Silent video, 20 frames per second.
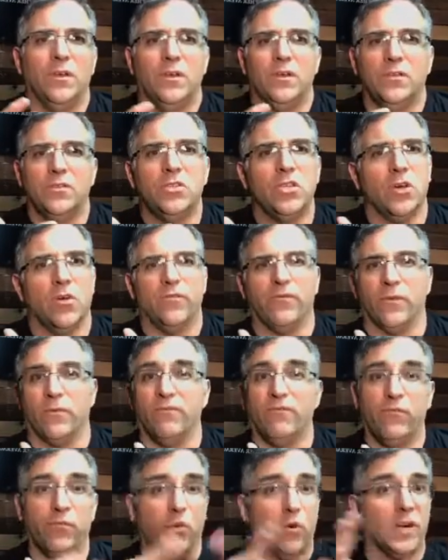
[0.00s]
So
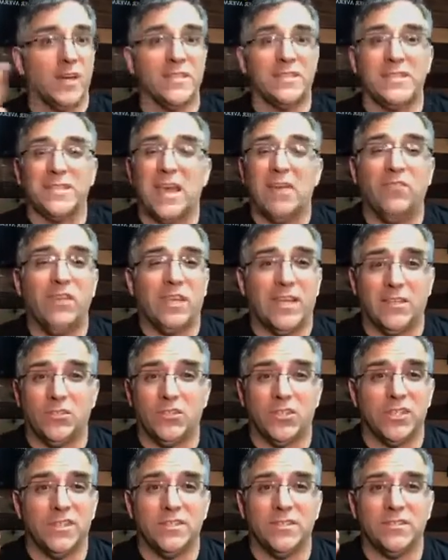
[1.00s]
from 4 to 7
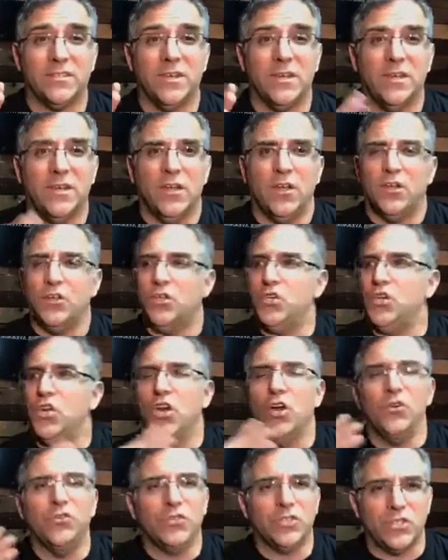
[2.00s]
inches,
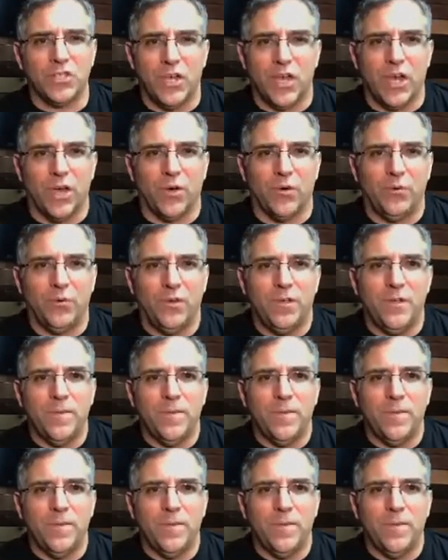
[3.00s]
no snow,